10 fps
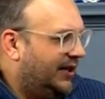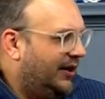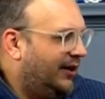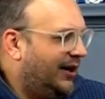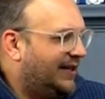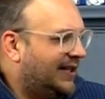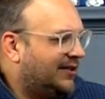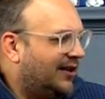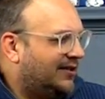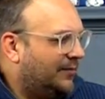All right, that's
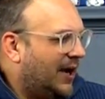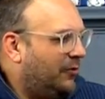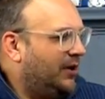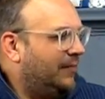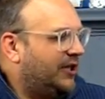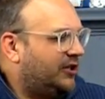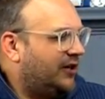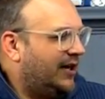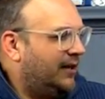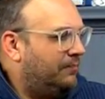awesome. I want to make sure I
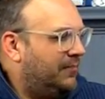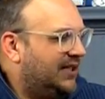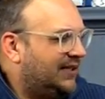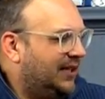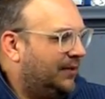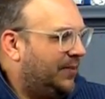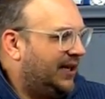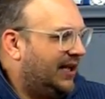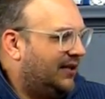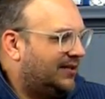didn't miss
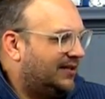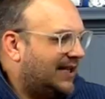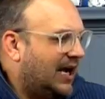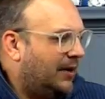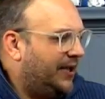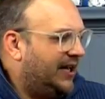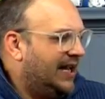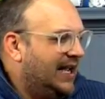anybody else's comment.